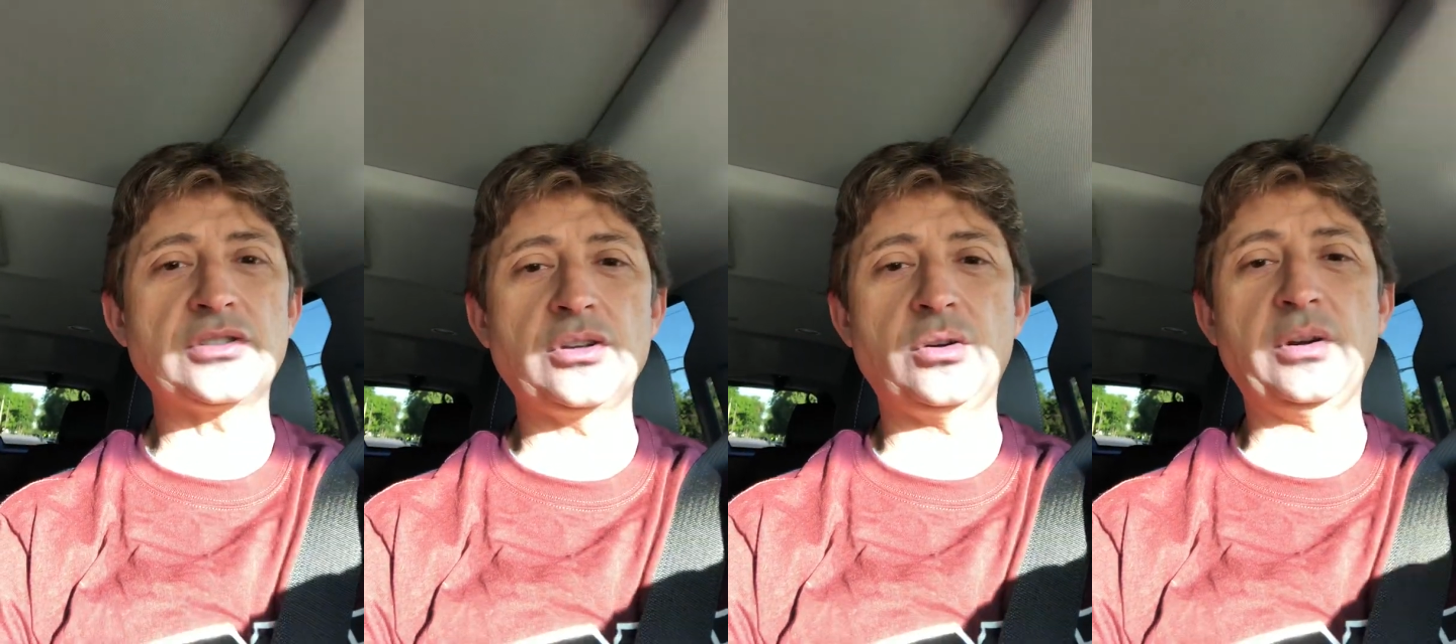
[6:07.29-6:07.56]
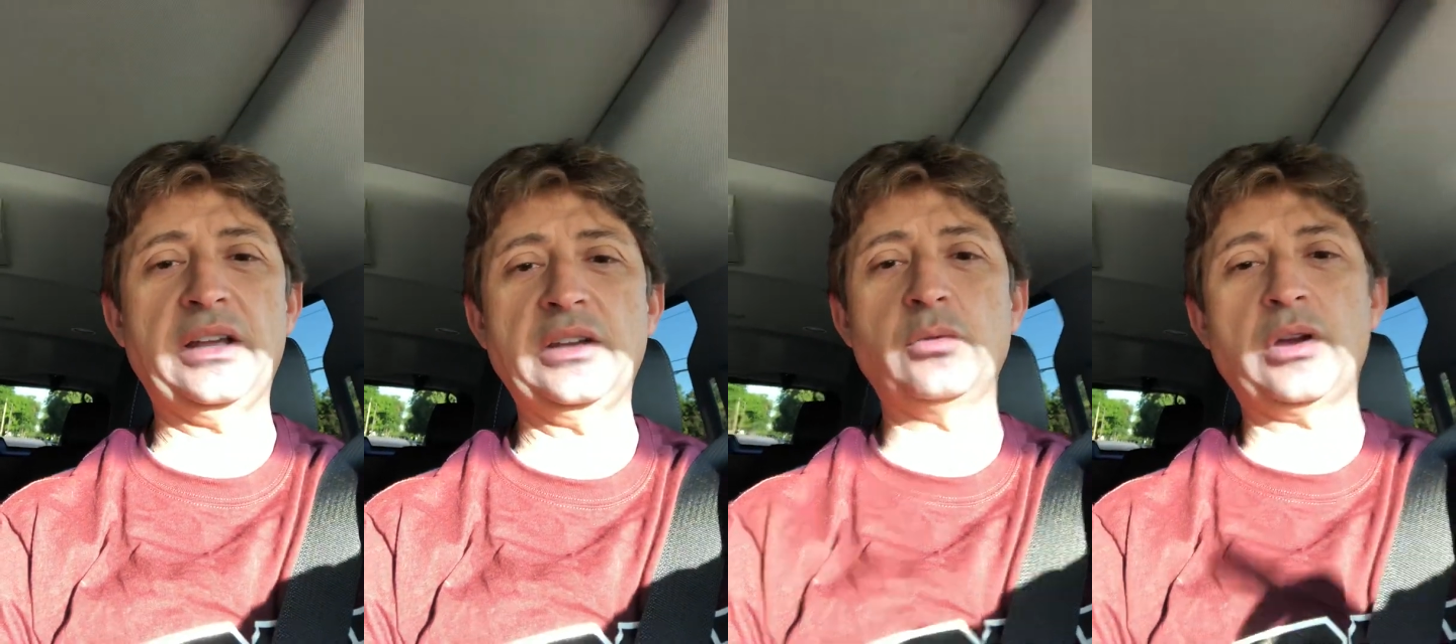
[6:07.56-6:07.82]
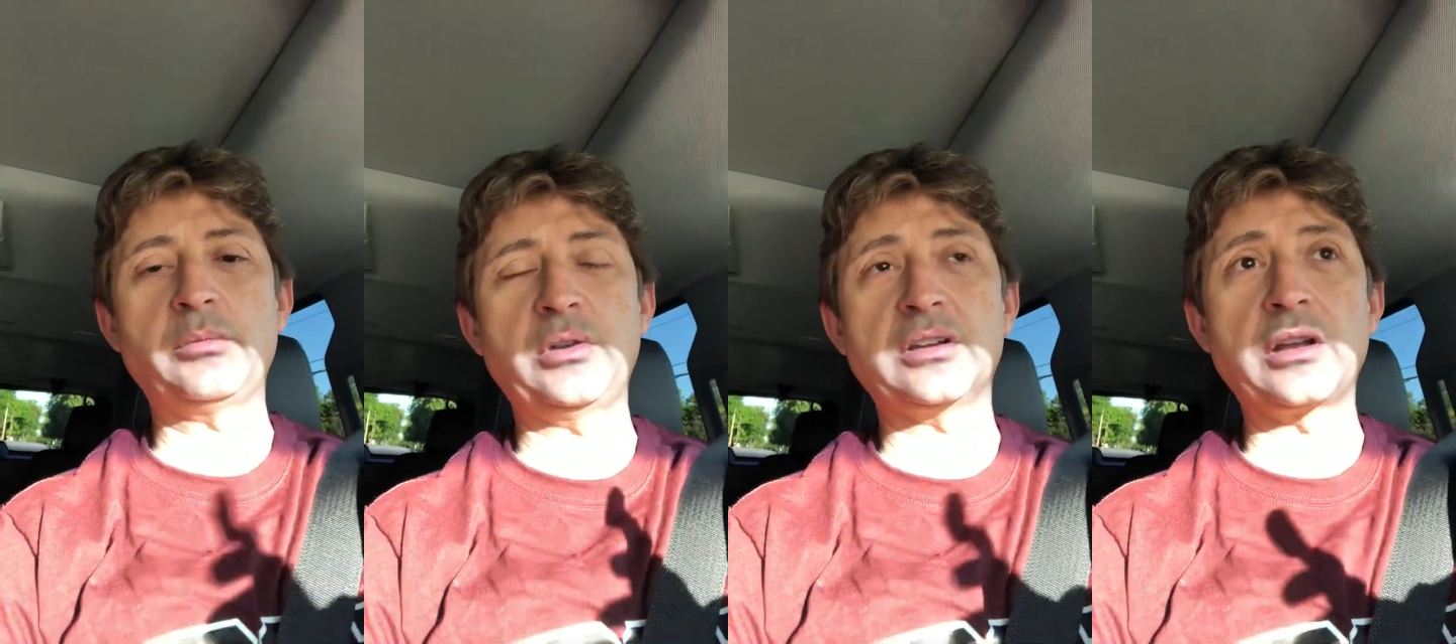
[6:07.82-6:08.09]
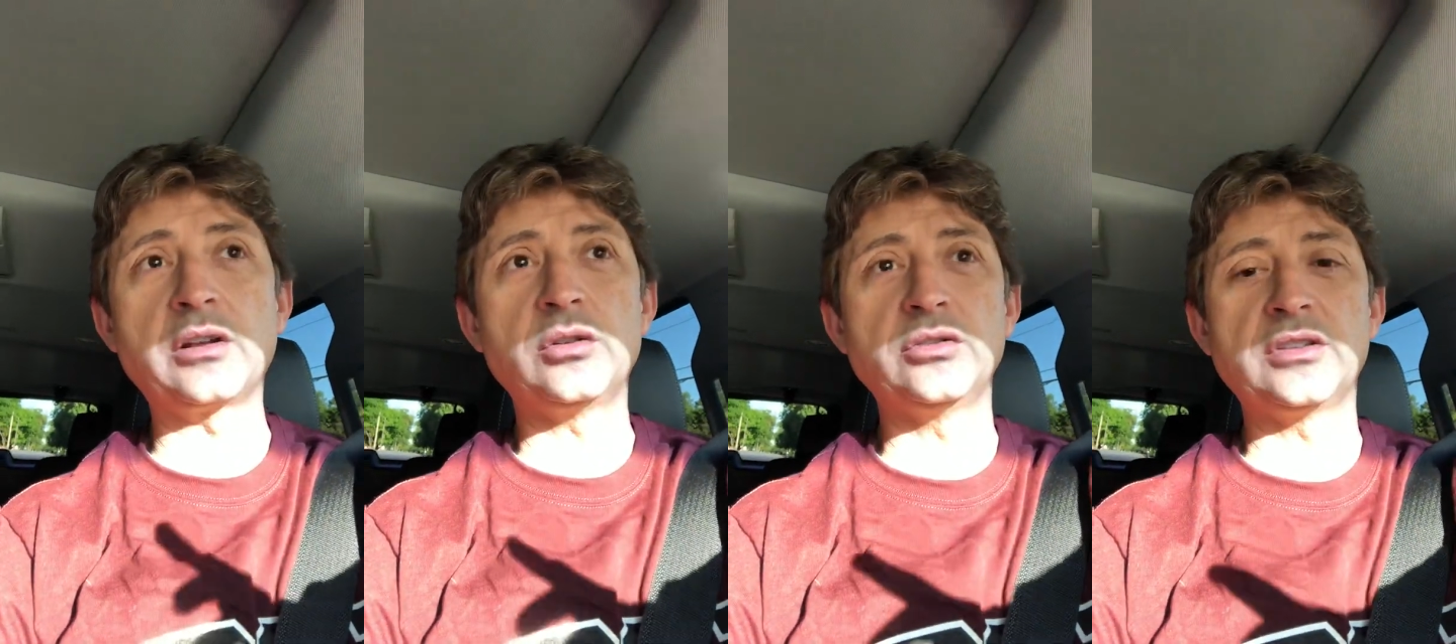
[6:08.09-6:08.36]
So anyway, I'm
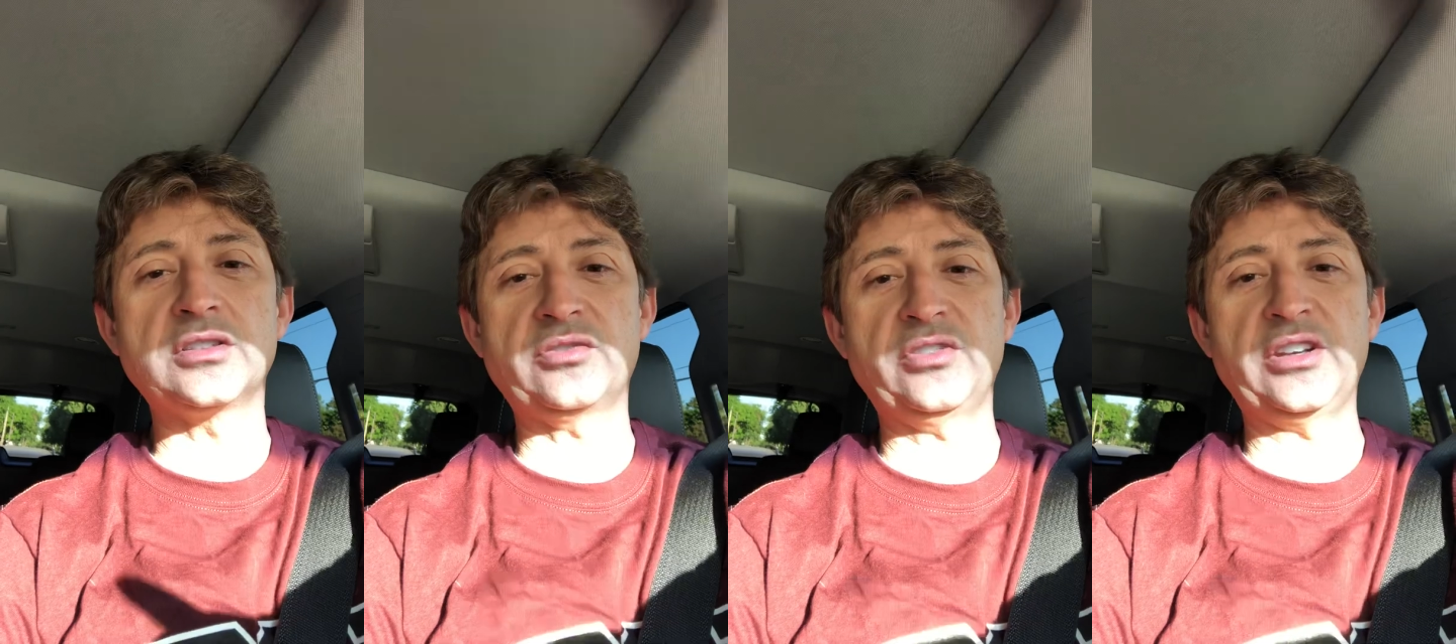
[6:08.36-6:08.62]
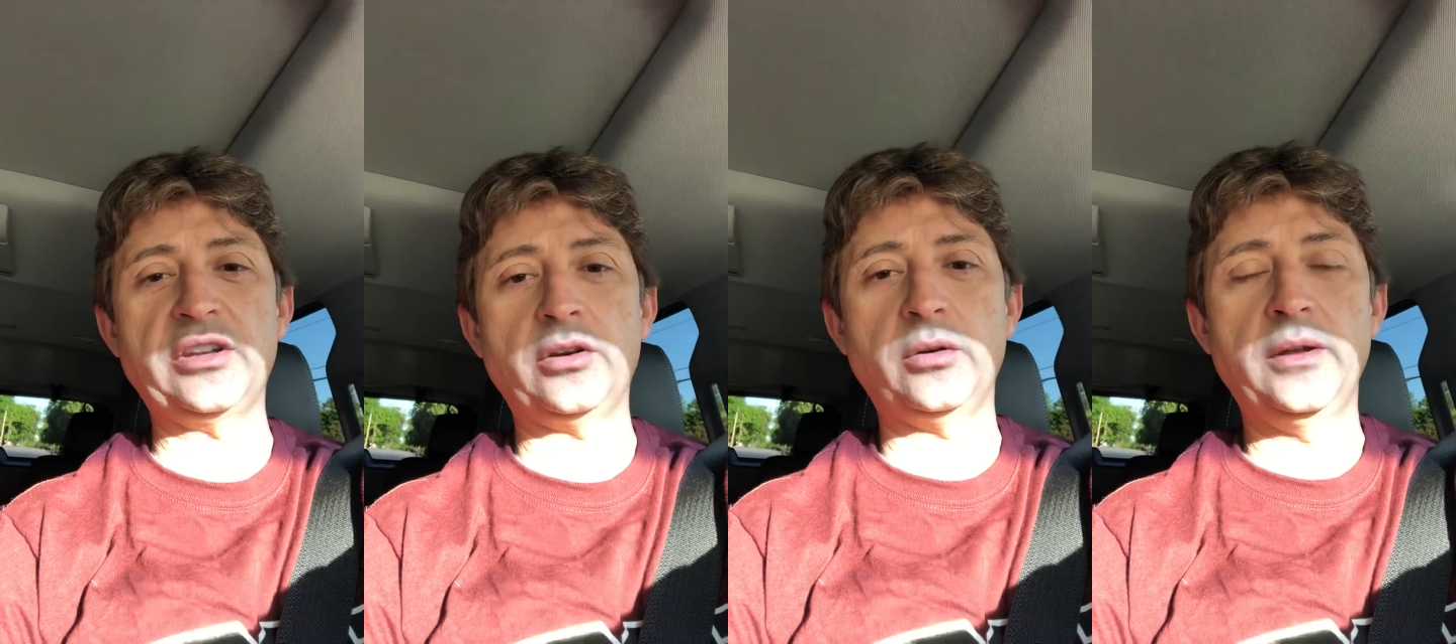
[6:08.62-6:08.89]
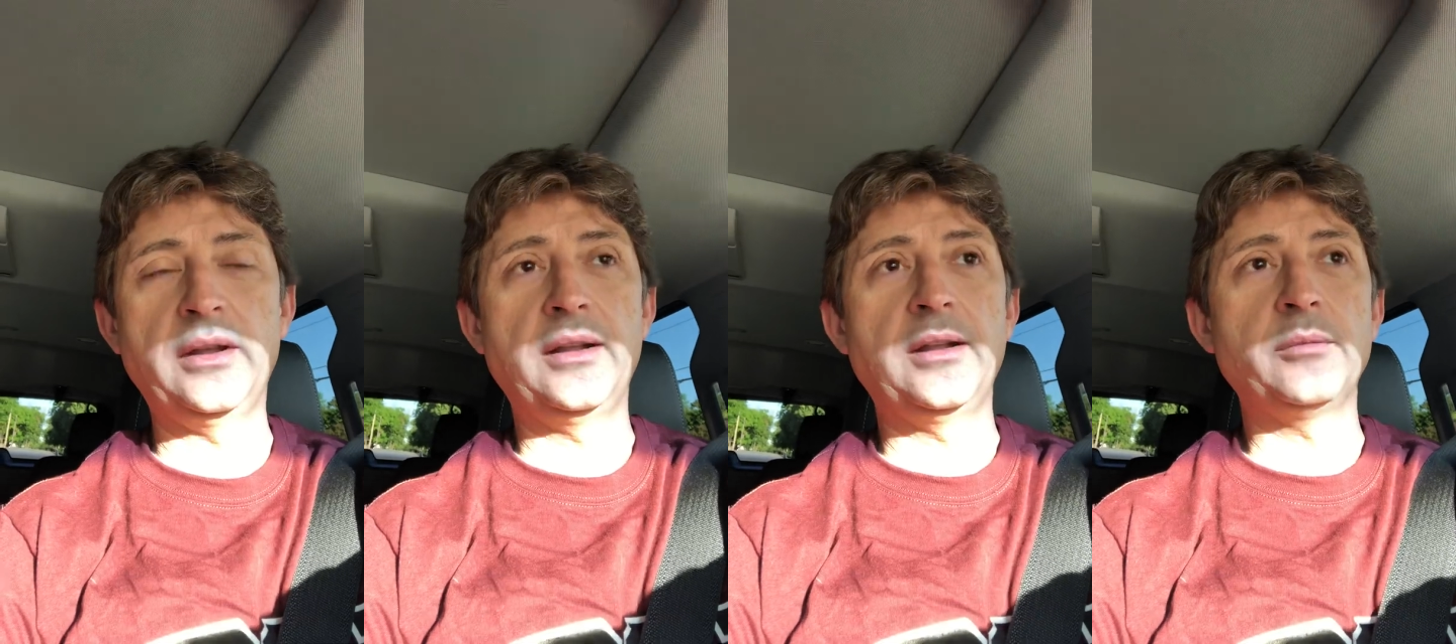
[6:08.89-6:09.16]
going to conclude this video.